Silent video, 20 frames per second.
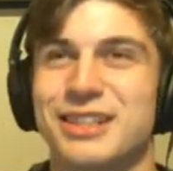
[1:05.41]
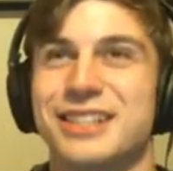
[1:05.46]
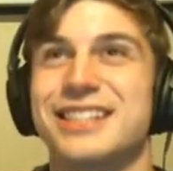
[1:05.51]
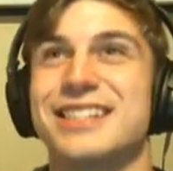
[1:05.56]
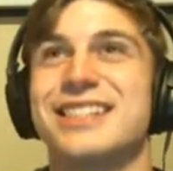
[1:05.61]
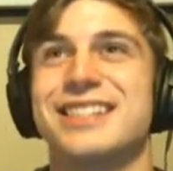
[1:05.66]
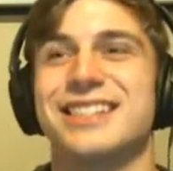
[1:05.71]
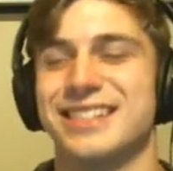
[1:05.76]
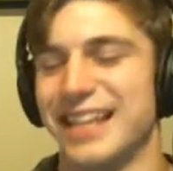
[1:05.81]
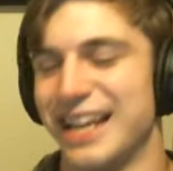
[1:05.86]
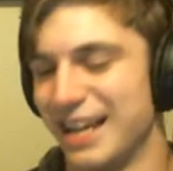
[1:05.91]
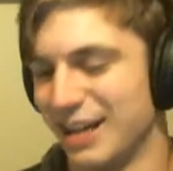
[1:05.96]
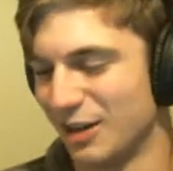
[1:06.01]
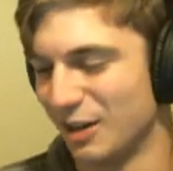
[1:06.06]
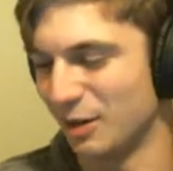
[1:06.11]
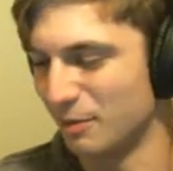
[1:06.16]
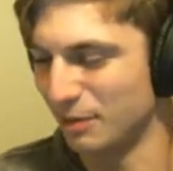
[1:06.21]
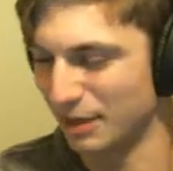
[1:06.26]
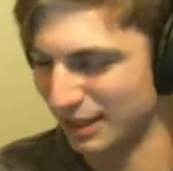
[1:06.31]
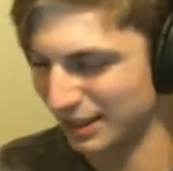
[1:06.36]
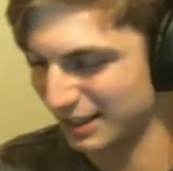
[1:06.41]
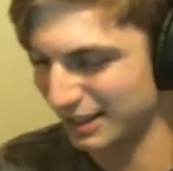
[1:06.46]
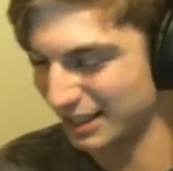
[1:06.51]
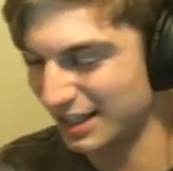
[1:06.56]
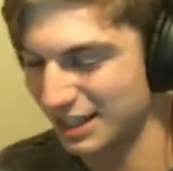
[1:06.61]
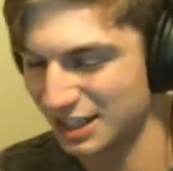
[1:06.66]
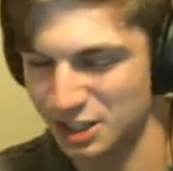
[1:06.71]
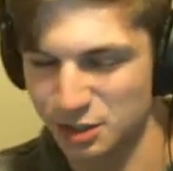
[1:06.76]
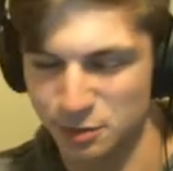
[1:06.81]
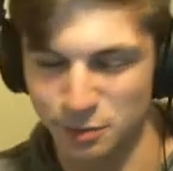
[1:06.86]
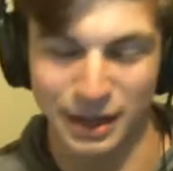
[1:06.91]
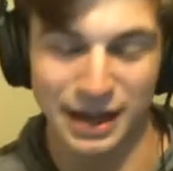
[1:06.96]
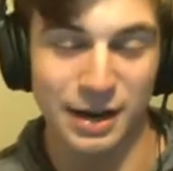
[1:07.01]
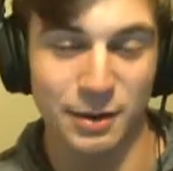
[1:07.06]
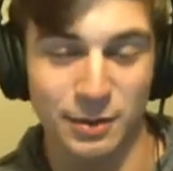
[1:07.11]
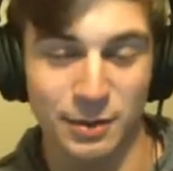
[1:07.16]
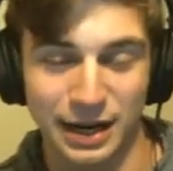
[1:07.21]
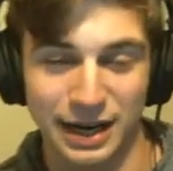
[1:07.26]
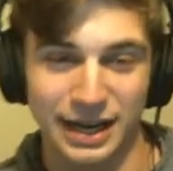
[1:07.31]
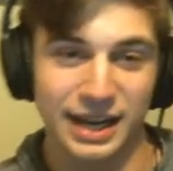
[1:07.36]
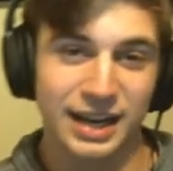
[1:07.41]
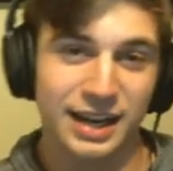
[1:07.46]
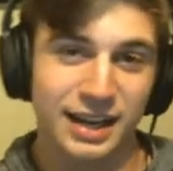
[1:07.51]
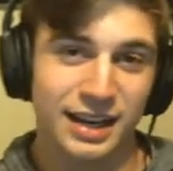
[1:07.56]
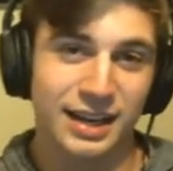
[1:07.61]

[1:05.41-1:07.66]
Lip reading: That's insane. Oh my gosh. Well, anyway,